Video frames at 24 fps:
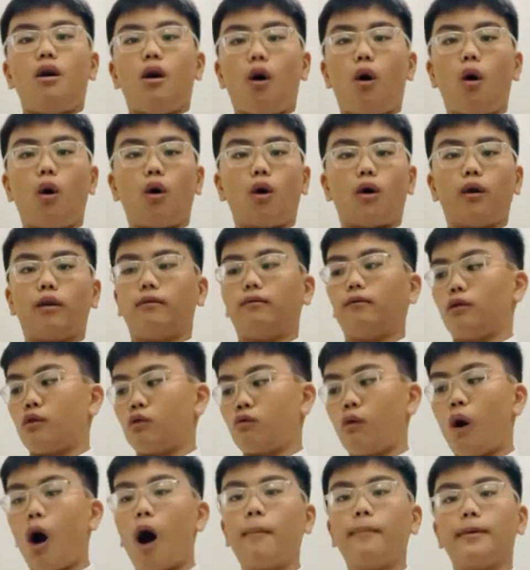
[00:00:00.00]
or
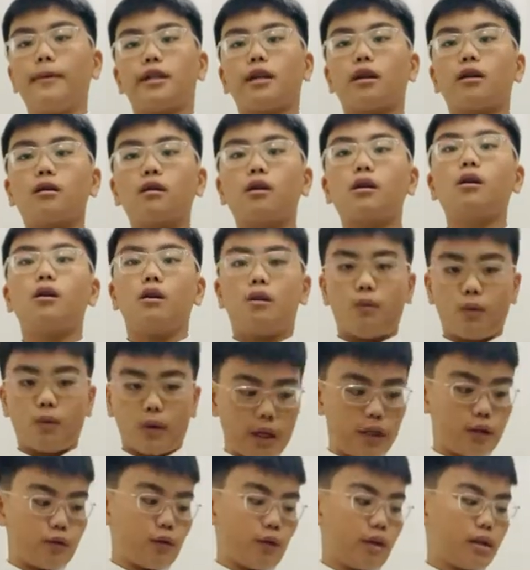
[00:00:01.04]
raw material will
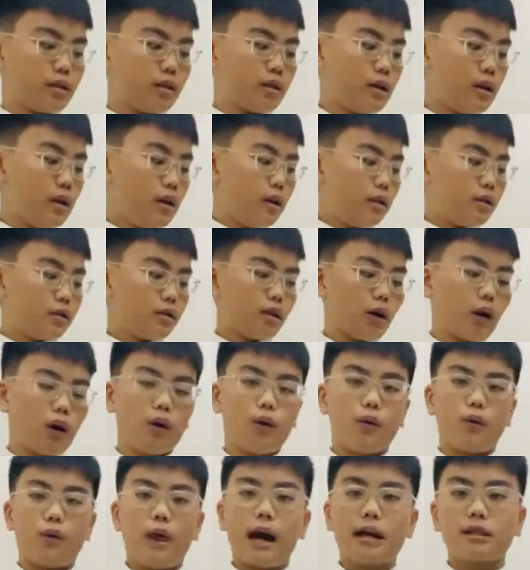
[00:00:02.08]
increase.
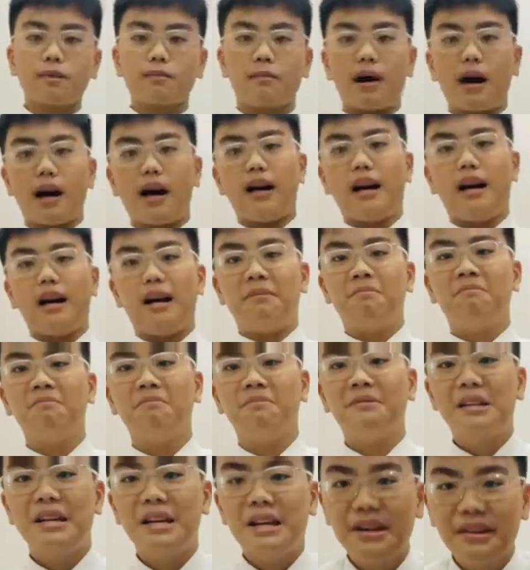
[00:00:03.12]
So that's my
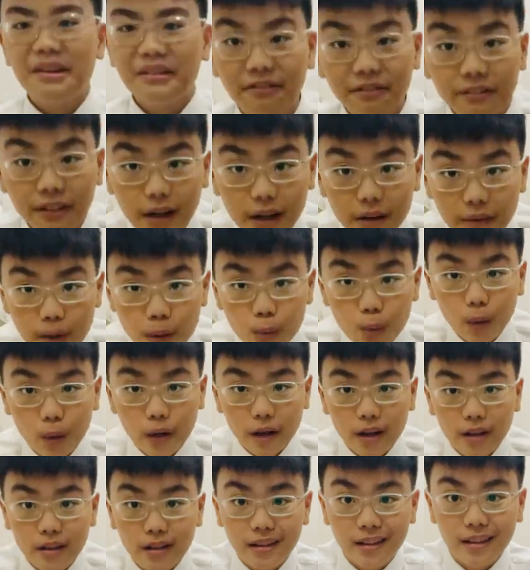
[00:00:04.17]
very
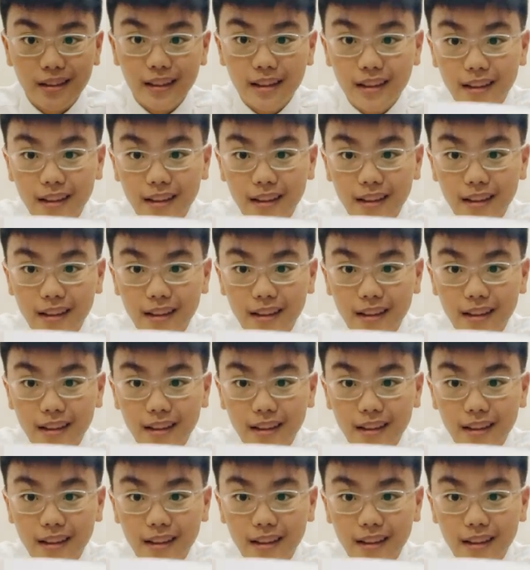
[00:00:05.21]
weird